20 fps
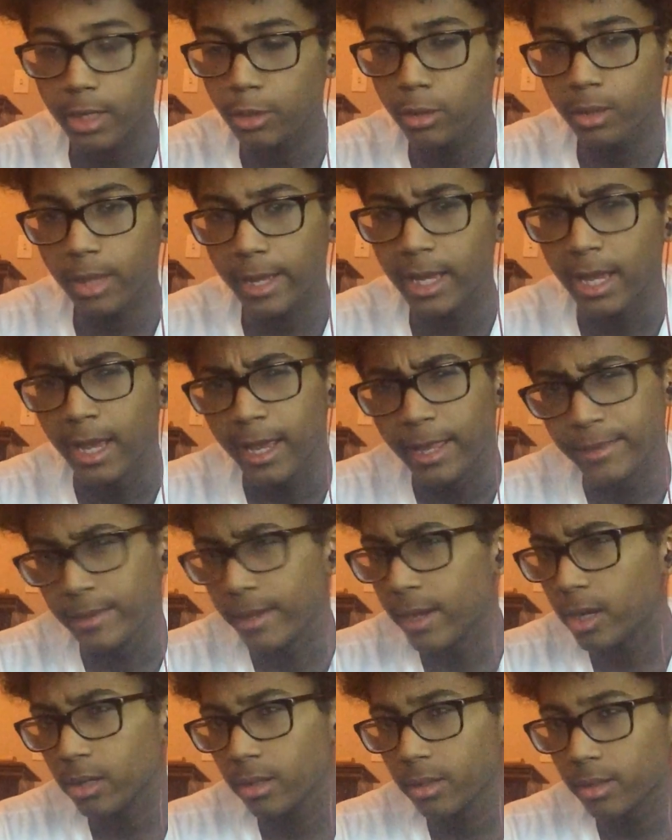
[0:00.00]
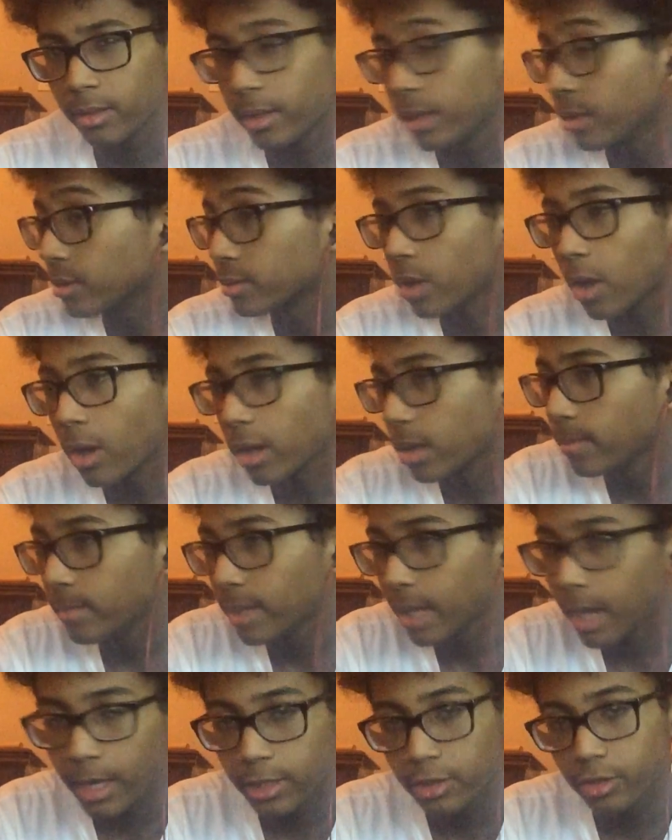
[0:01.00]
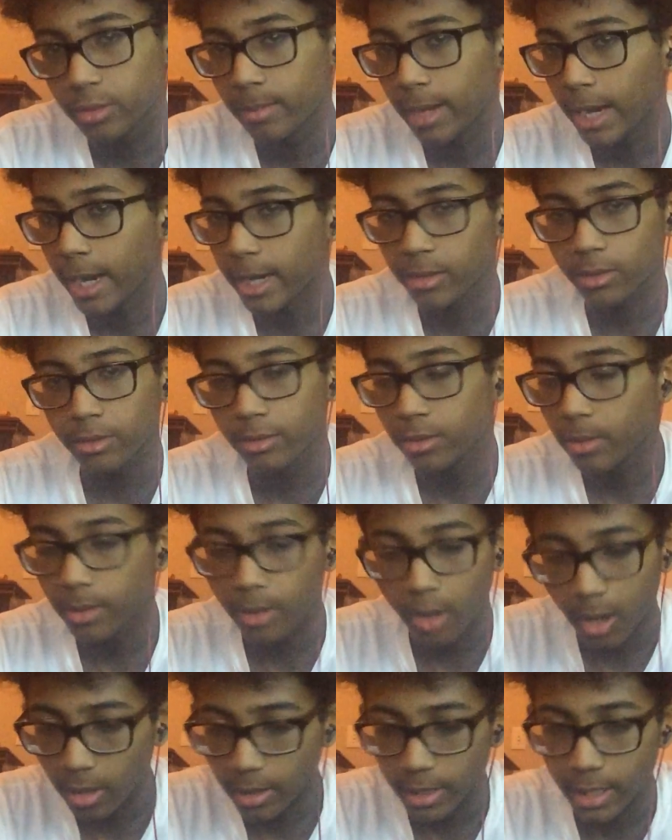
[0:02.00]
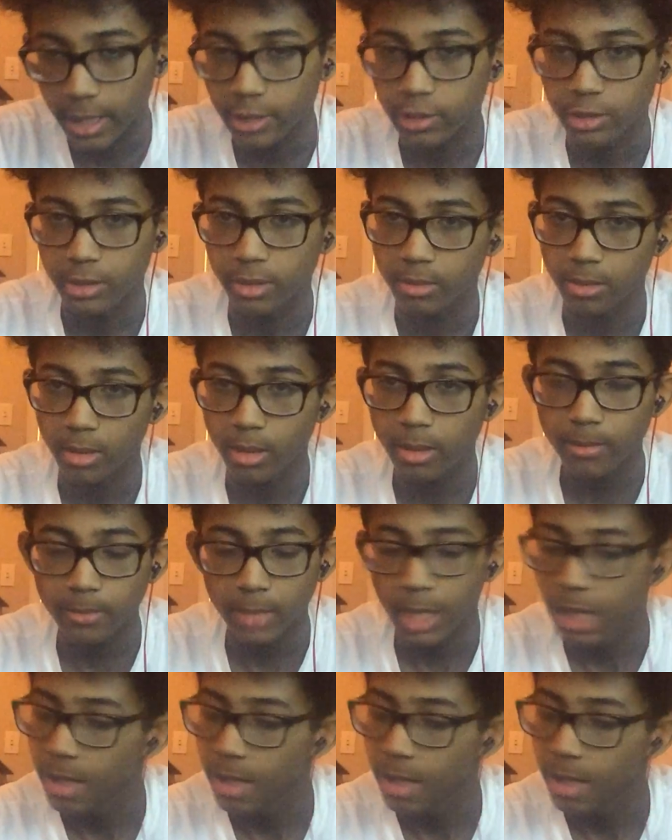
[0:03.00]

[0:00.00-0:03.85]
You like they're talking behind your back, they're doing all of that shit, right?